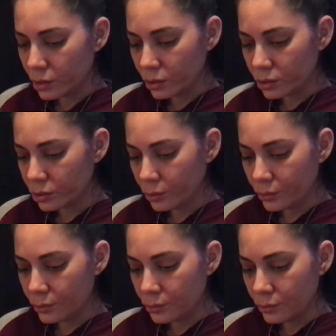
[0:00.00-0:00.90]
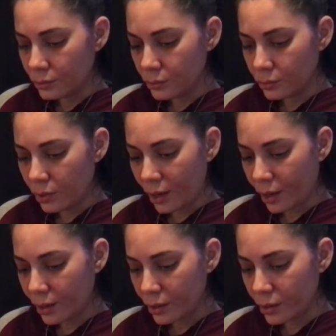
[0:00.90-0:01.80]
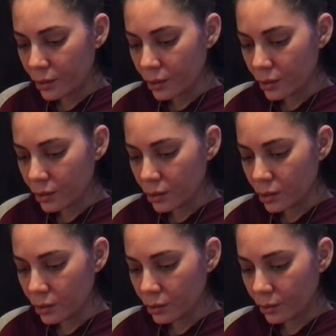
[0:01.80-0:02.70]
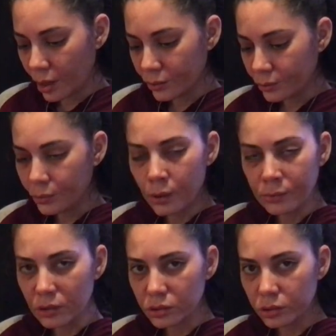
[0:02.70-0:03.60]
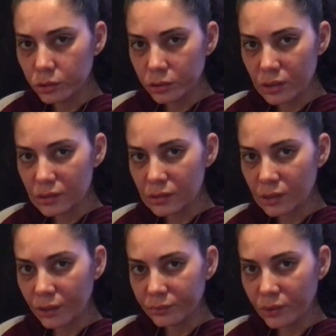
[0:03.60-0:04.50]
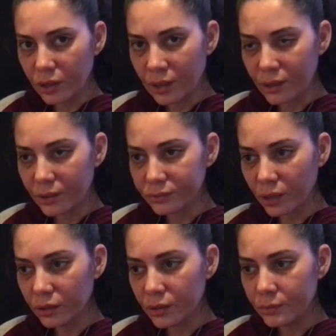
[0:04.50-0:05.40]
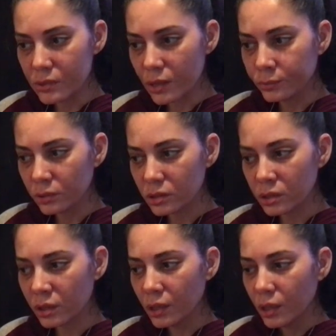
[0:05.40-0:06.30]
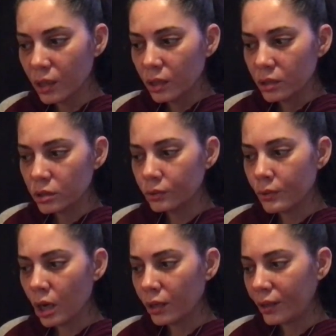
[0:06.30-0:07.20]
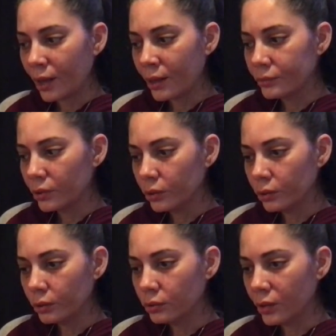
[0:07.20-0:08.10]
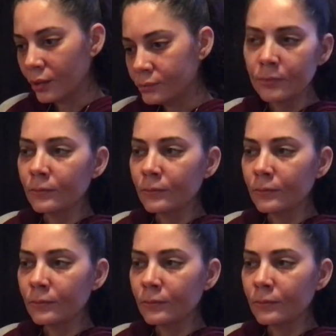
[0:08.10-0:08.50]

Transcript: So when I got through all my surgeries and everything, and I finally was able to walk again with a little limp,